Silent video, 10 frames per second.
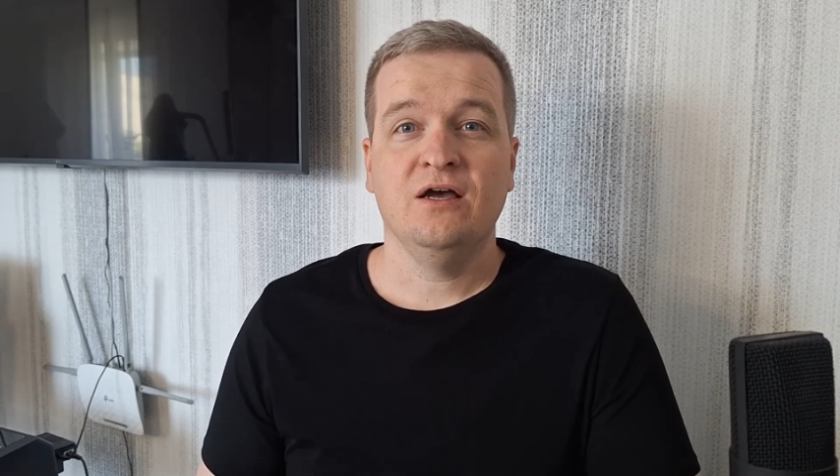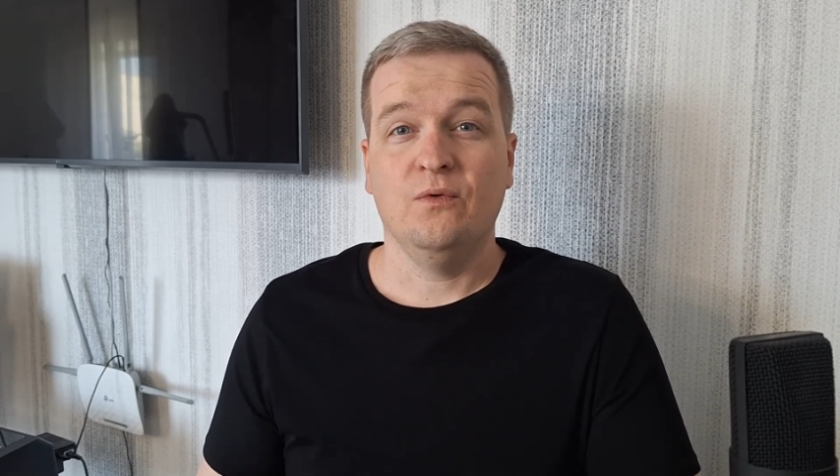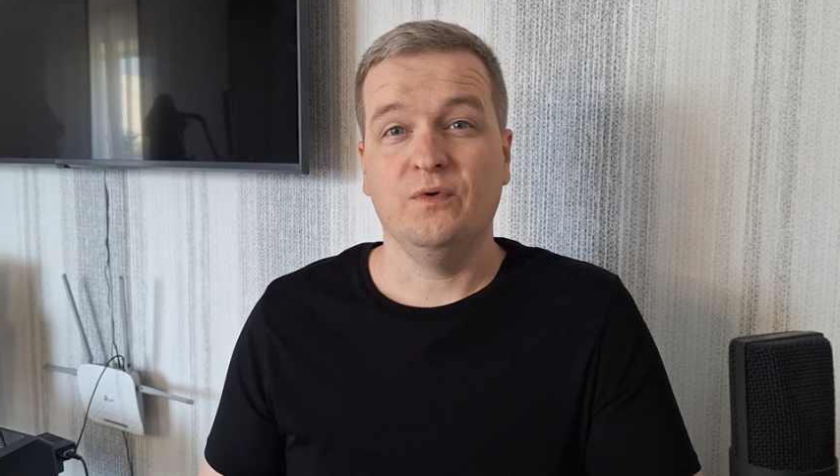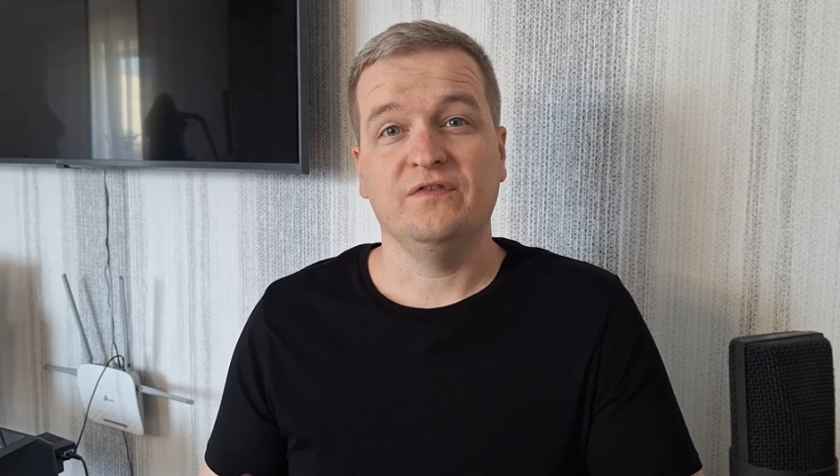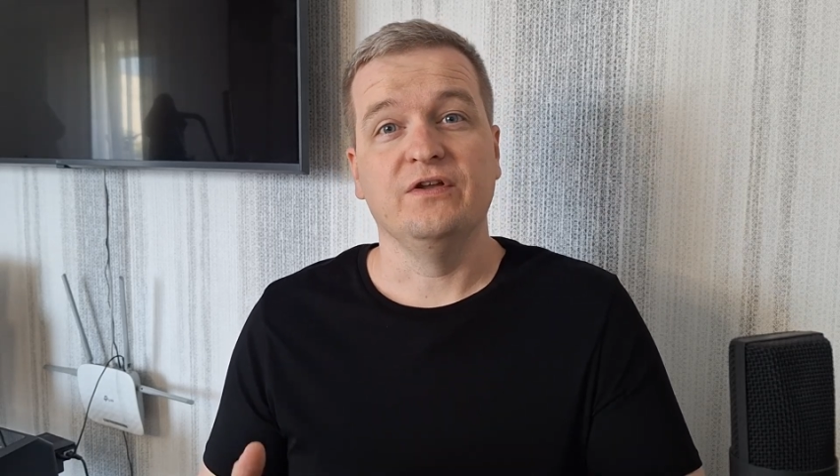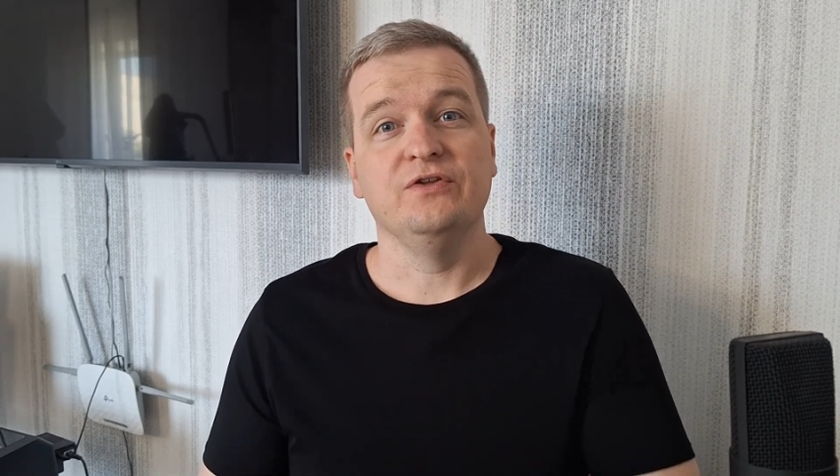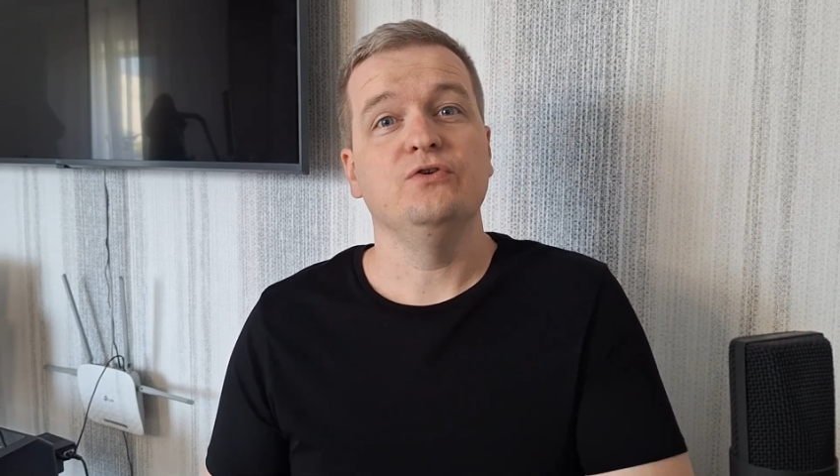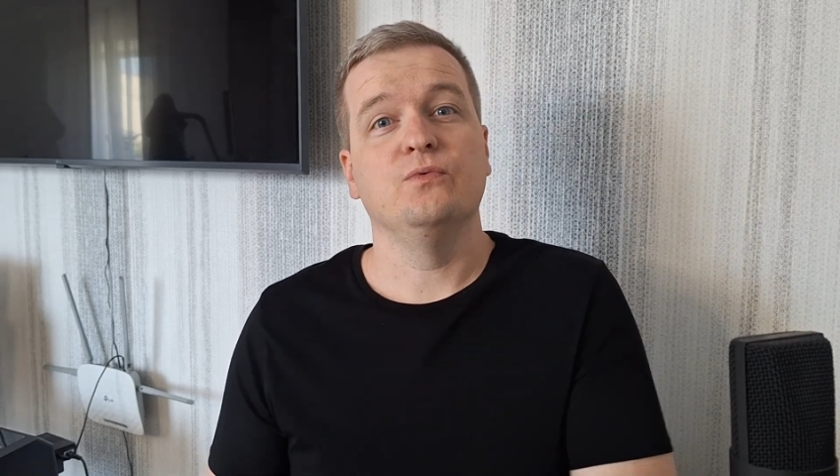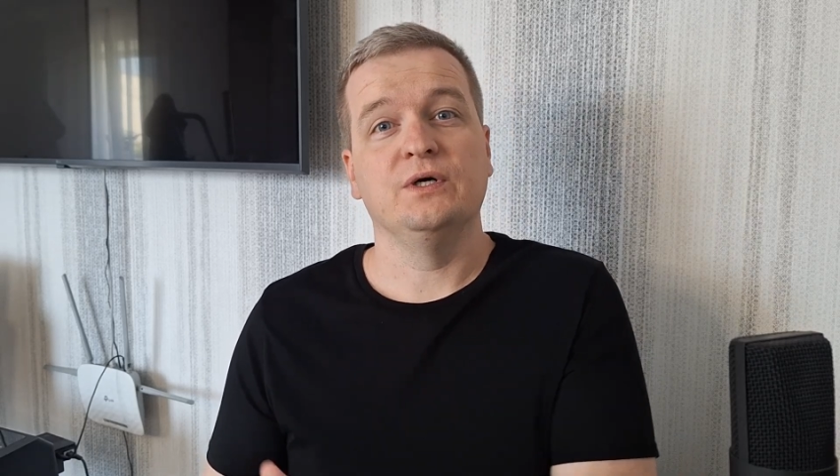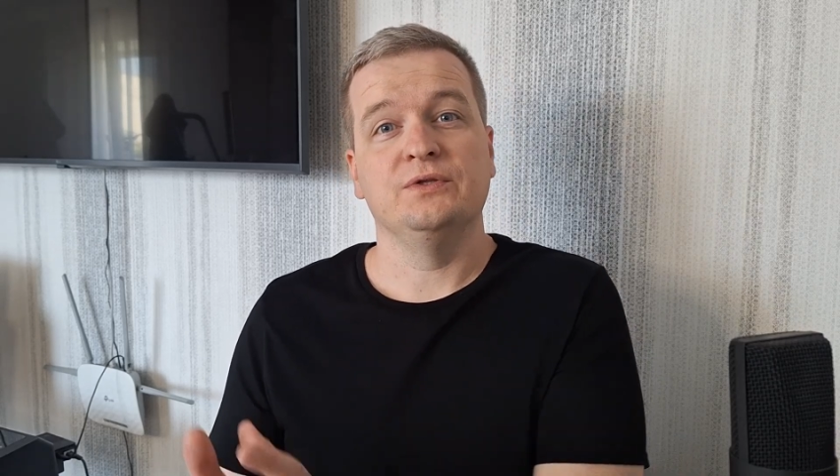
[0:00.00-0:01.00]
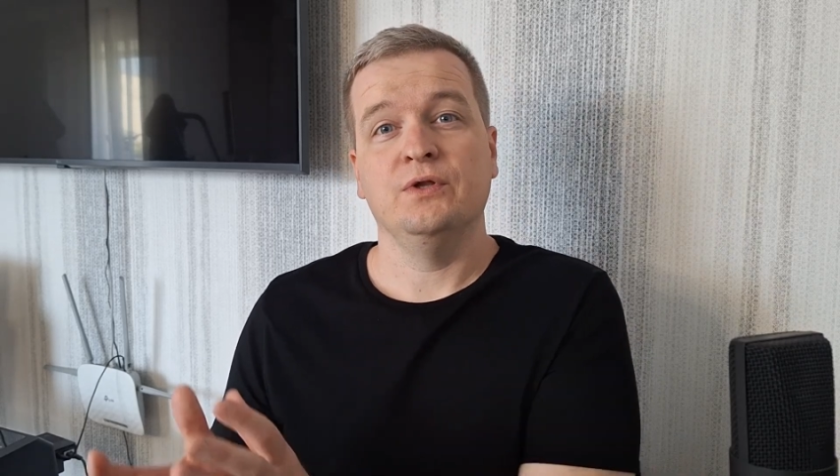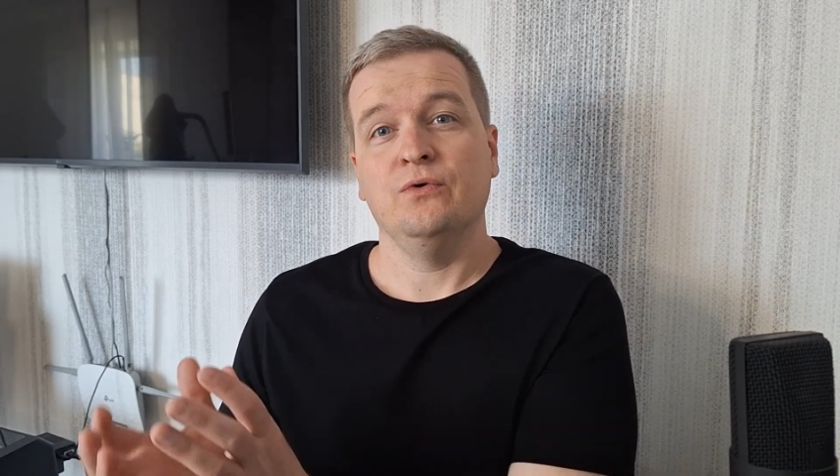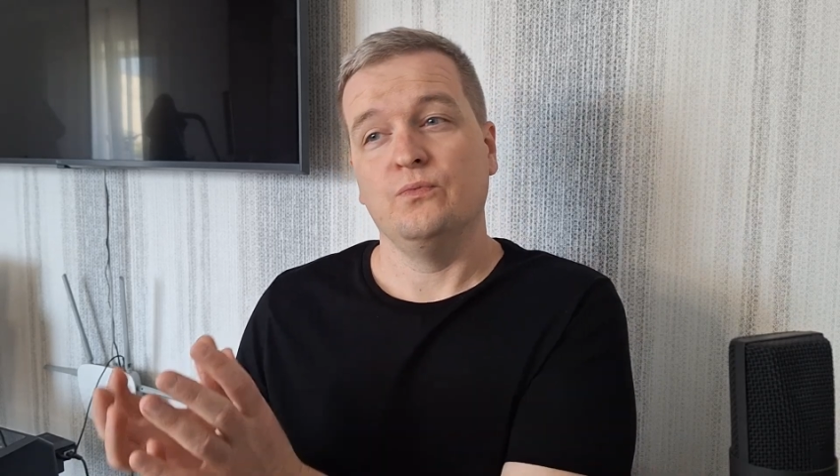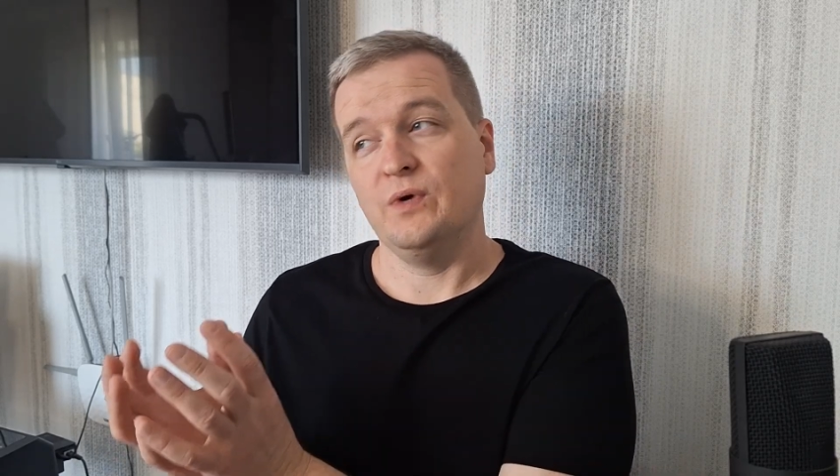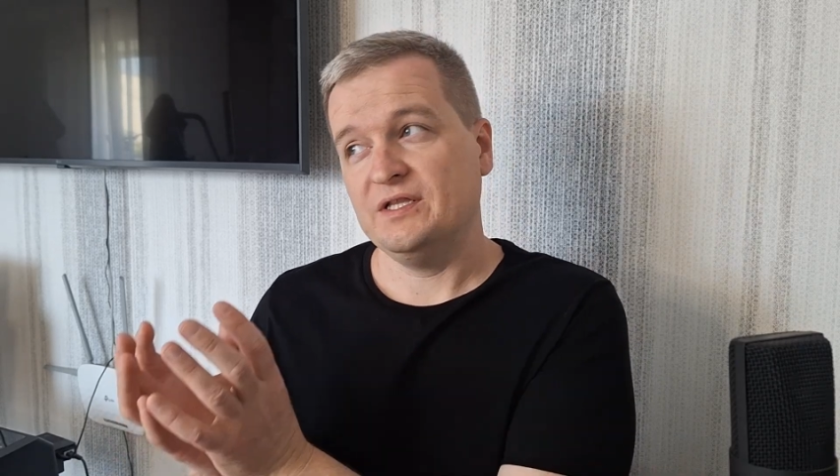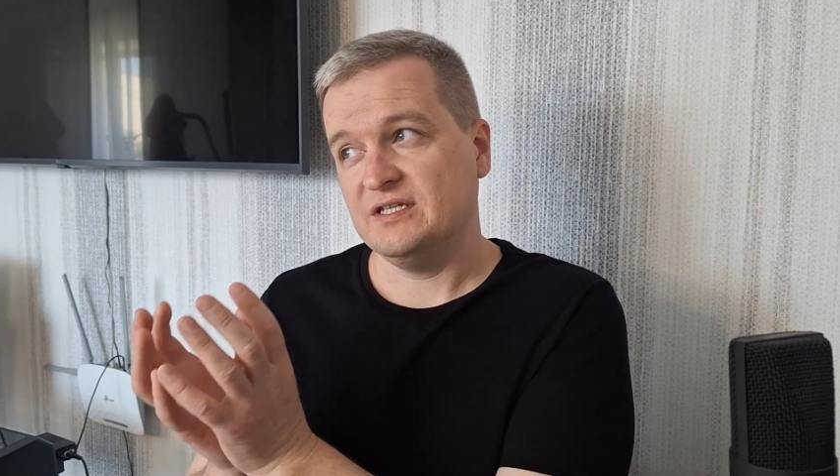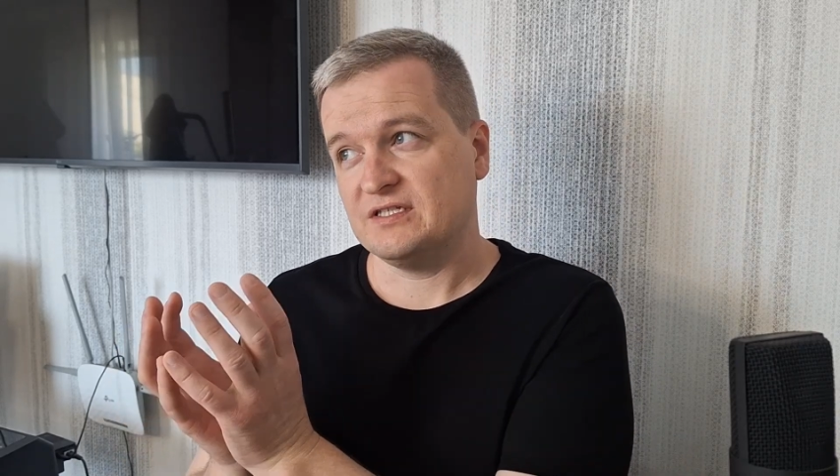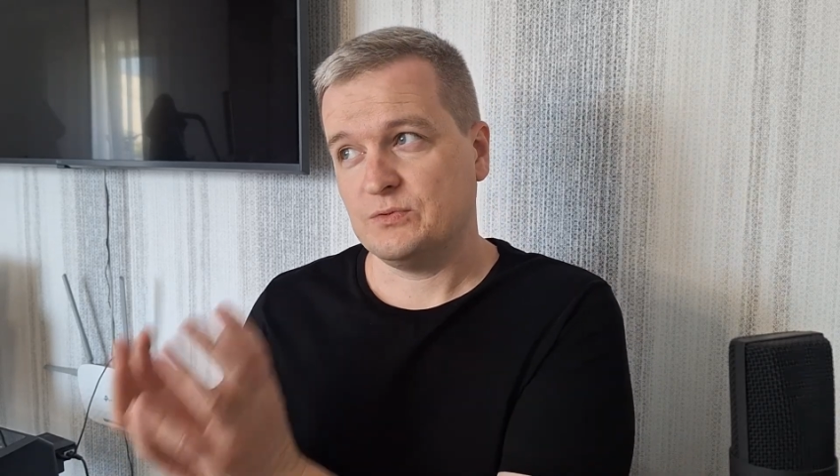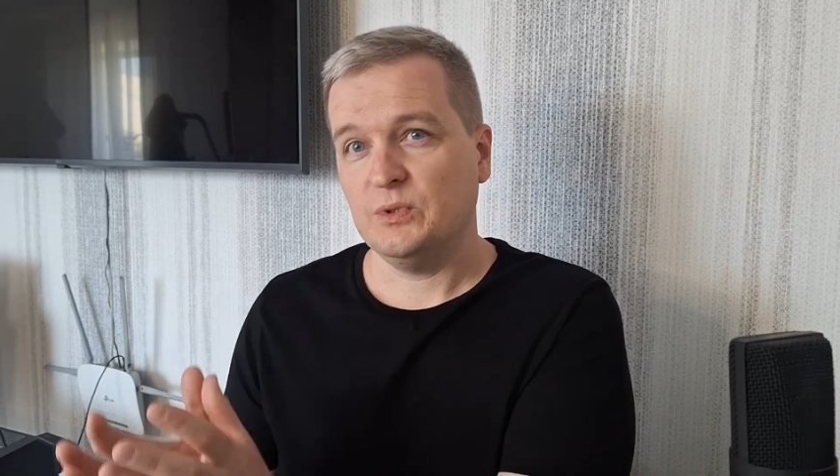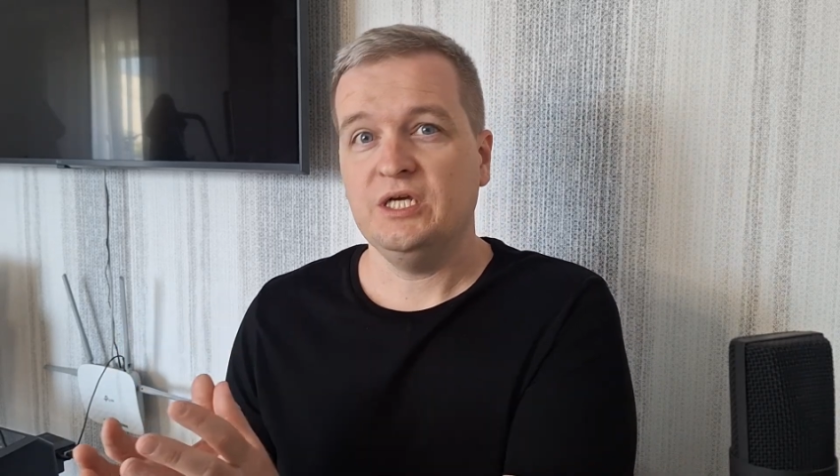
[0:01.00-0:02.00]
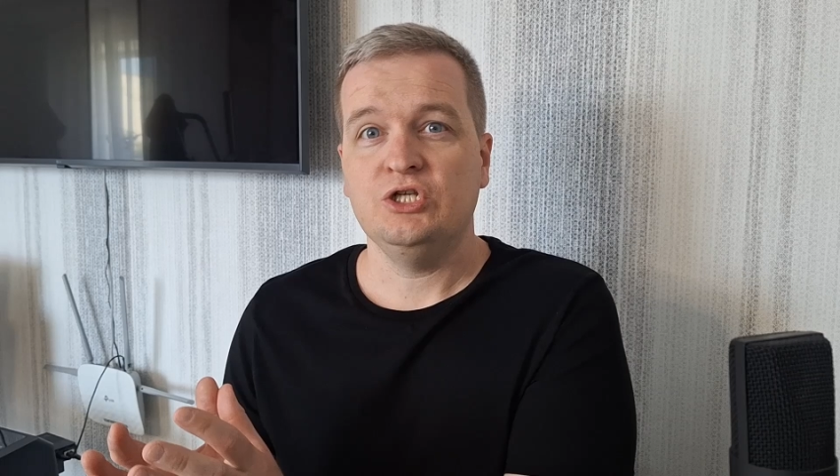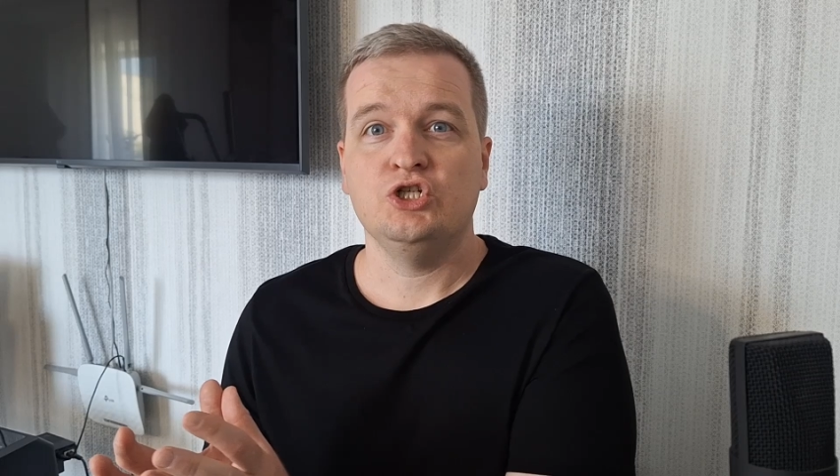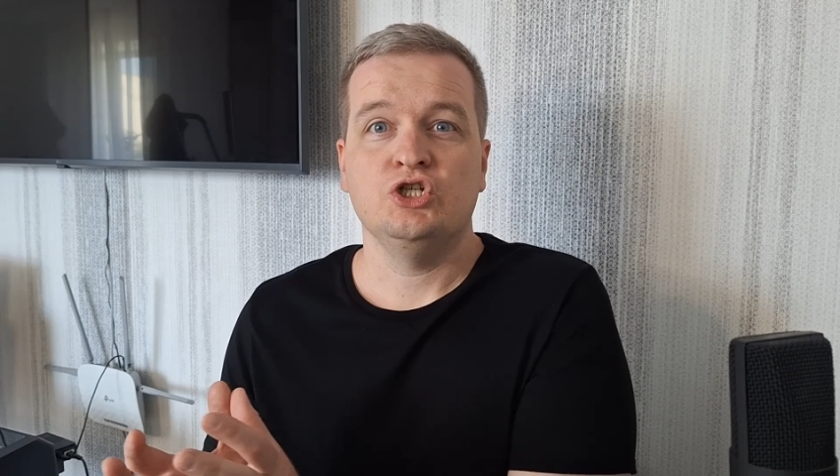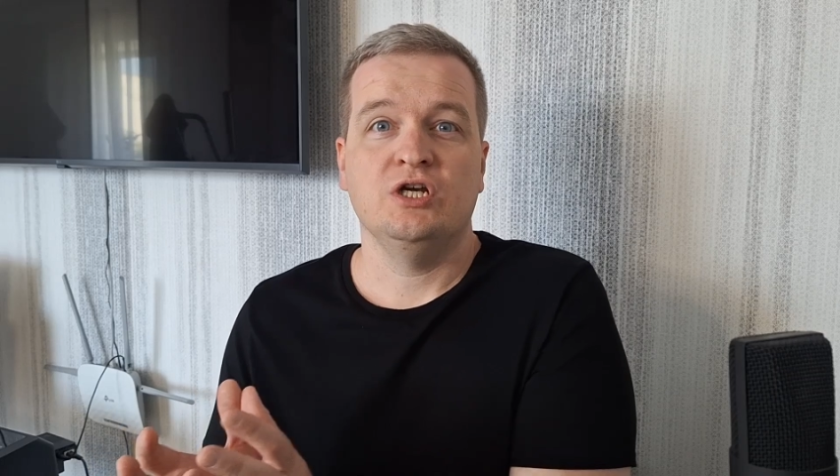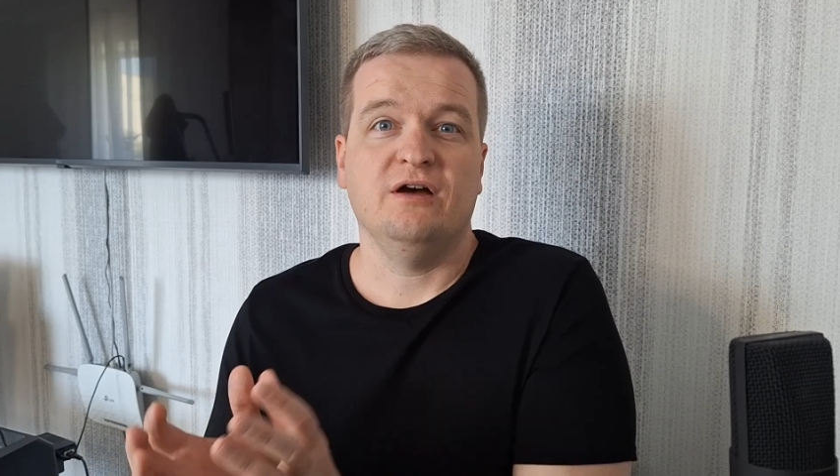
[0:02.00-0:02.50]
with the new one when the switch